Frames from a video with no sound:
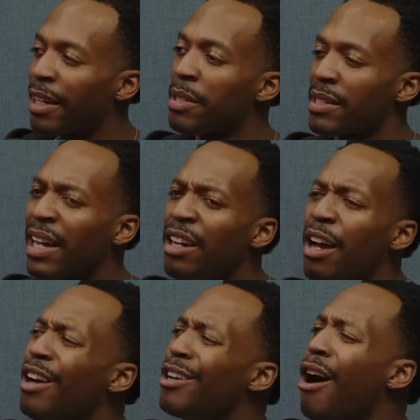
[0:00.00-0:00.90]
I'm just like,
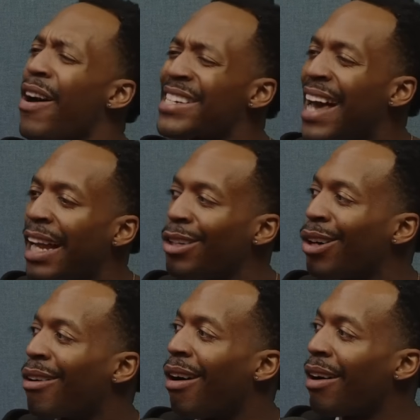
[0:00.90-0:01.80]
no, I just got a
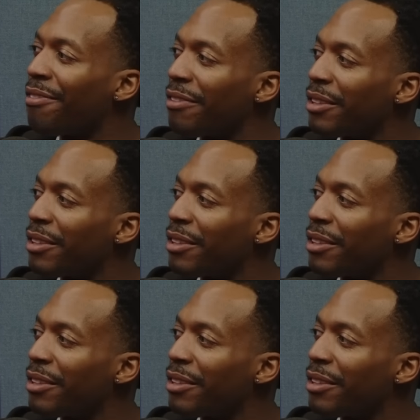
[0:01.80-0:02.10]
little cough.